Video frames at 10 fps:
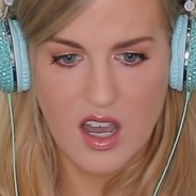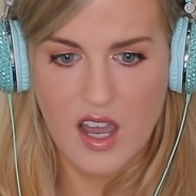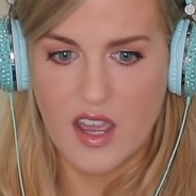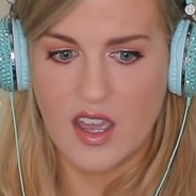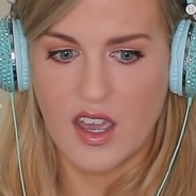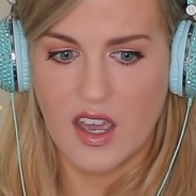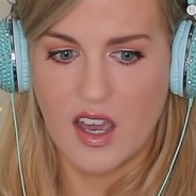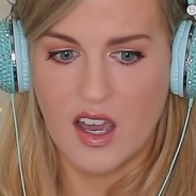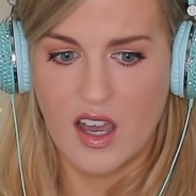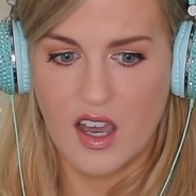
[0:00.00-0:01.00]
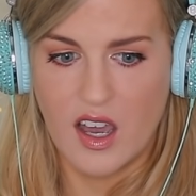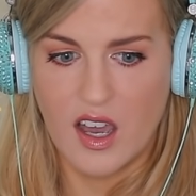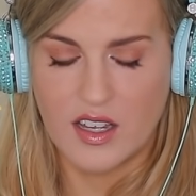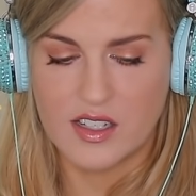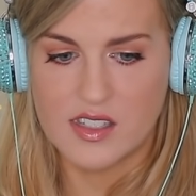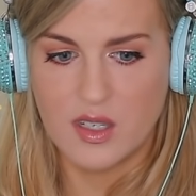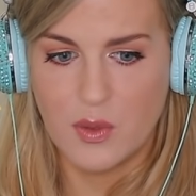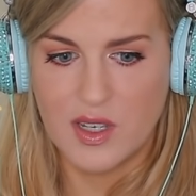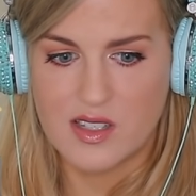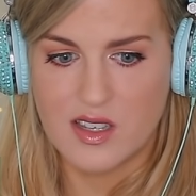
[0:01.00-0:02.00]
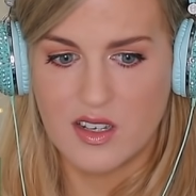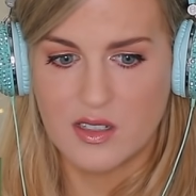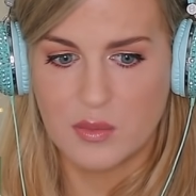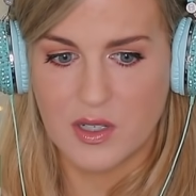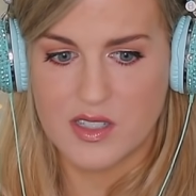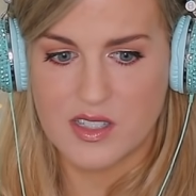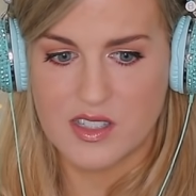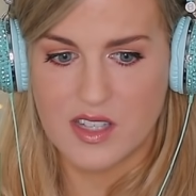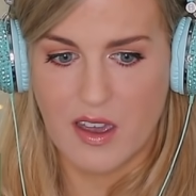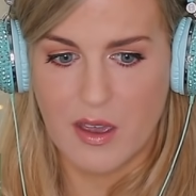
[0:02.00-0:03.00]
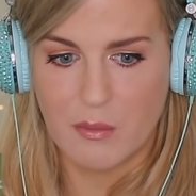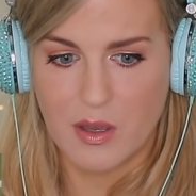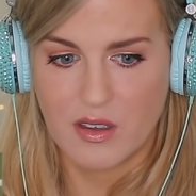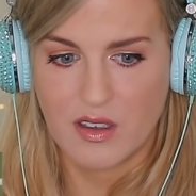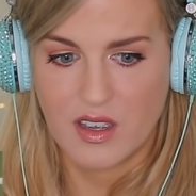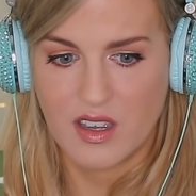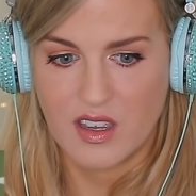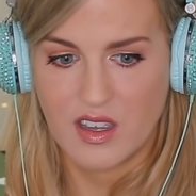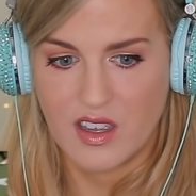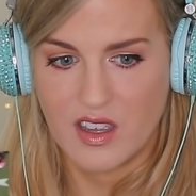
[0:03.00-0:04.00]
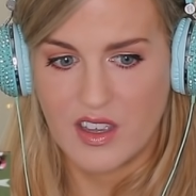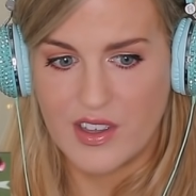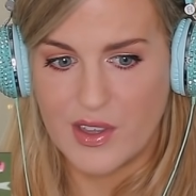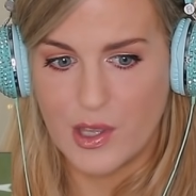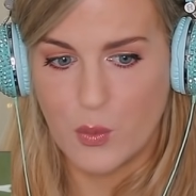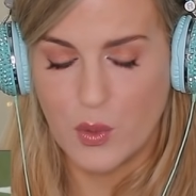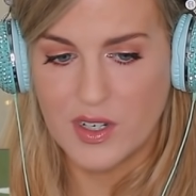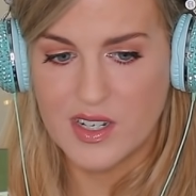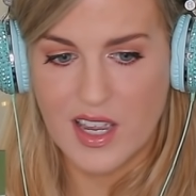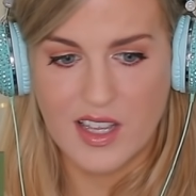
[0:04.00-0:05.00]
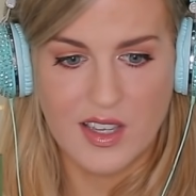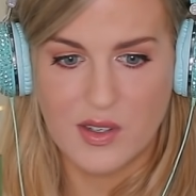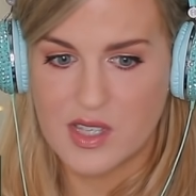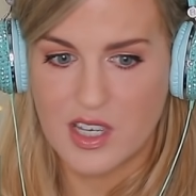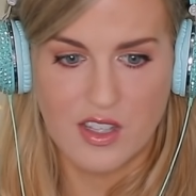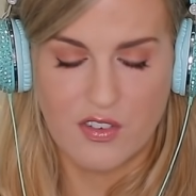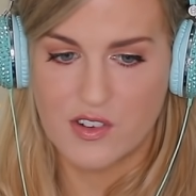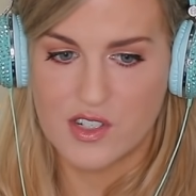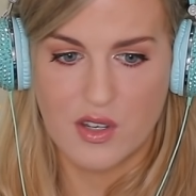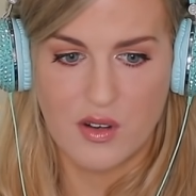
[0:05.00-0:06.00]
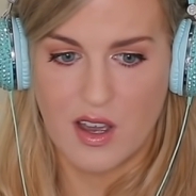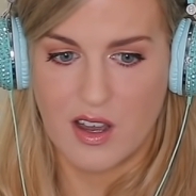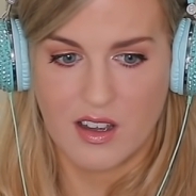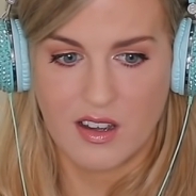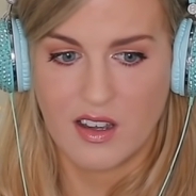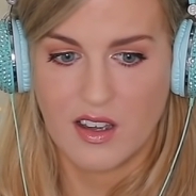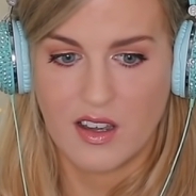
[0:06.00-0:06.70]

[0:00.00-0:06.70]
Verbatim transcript: I, I can see why it's a young person's game. You wouldn't take those hits for too long.